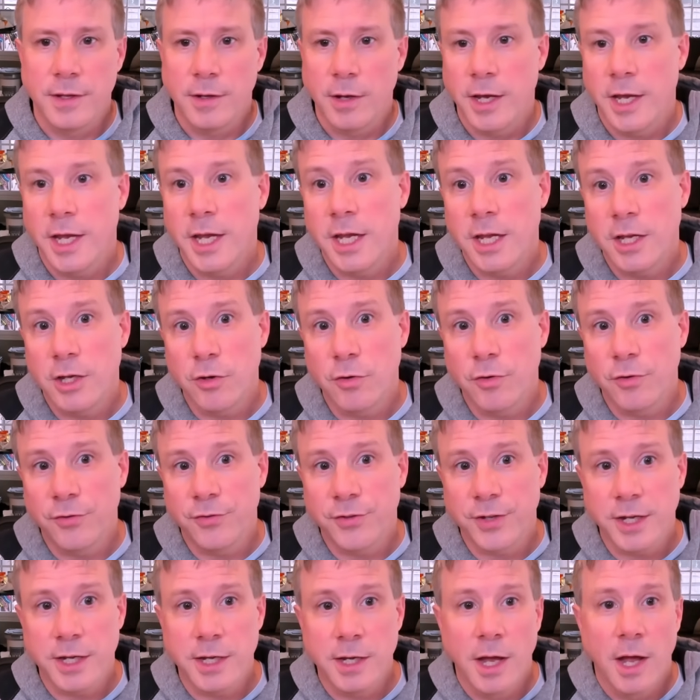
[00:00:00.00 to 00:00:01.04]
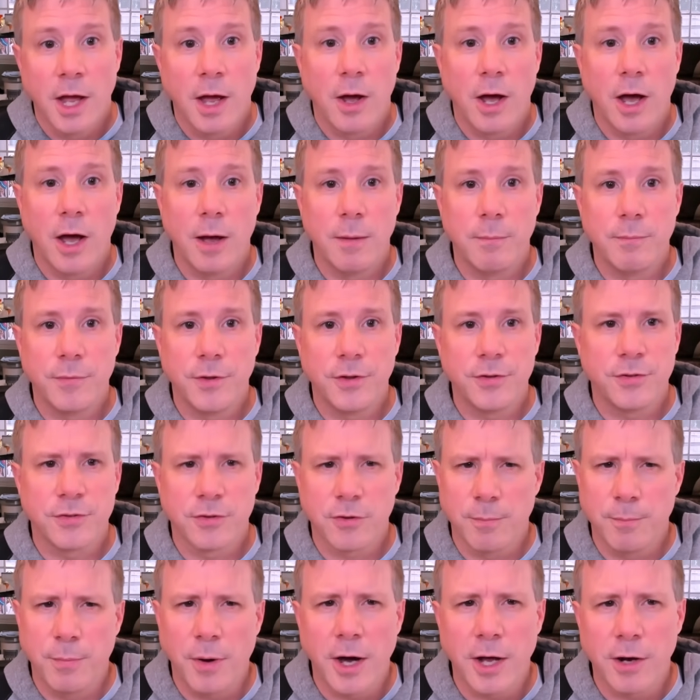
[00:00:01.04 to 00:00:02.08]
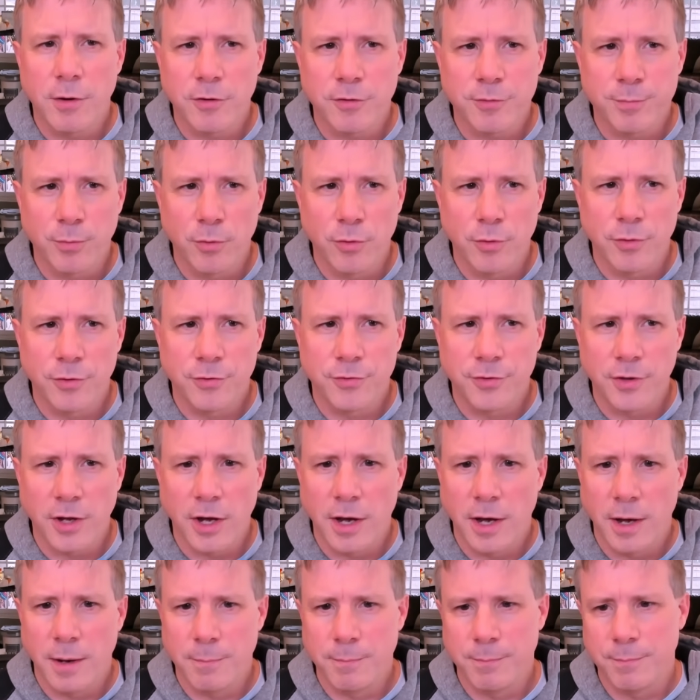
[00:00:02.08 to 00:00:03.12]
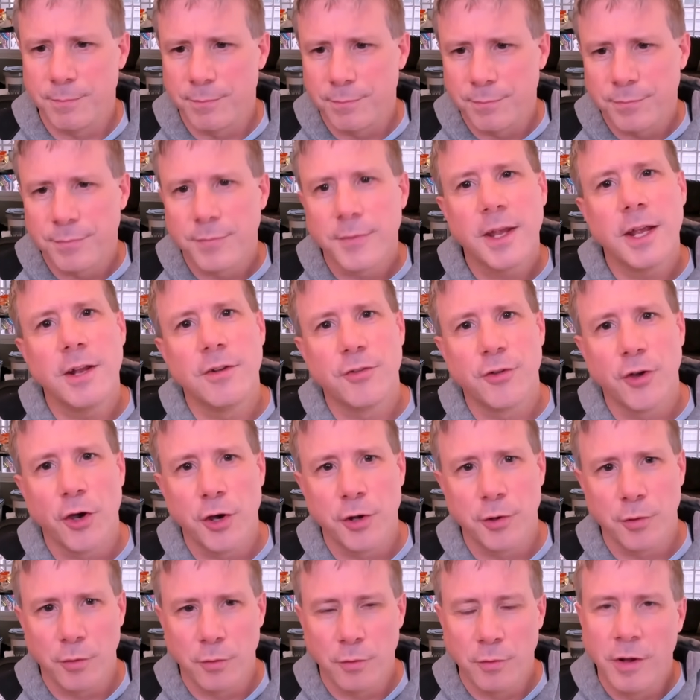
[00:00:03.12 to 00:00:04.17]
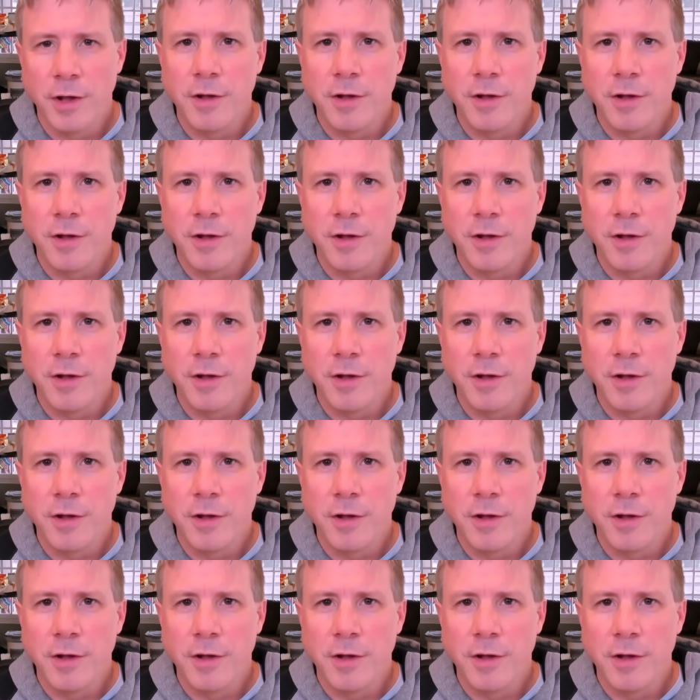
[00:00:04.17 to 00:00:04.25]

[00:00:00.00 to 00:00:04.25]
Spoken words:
Here you can see this is Compiler Explorer's internal